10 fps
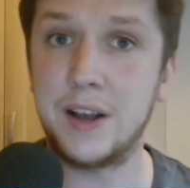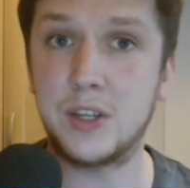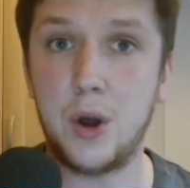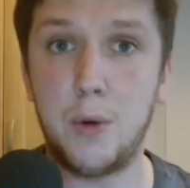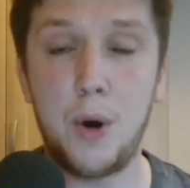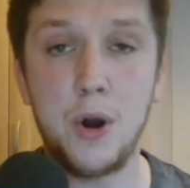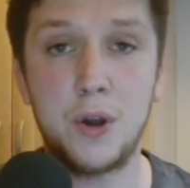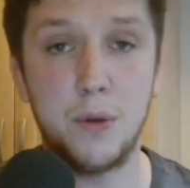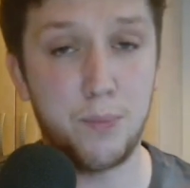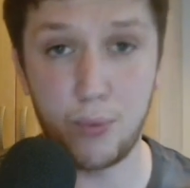We sacked Scott
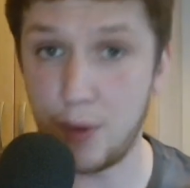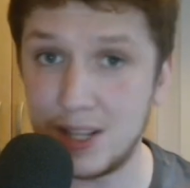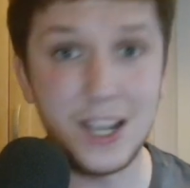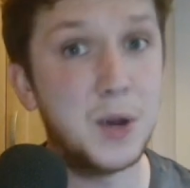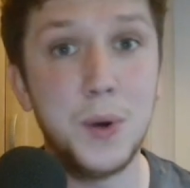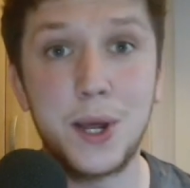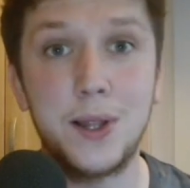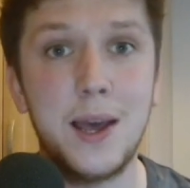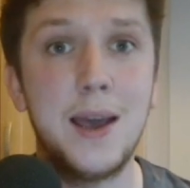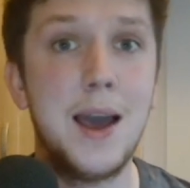Parker pretty
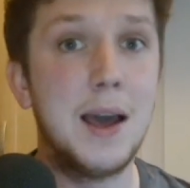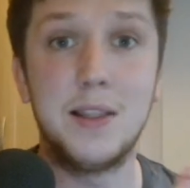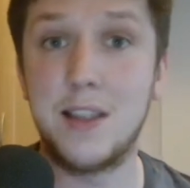quickly,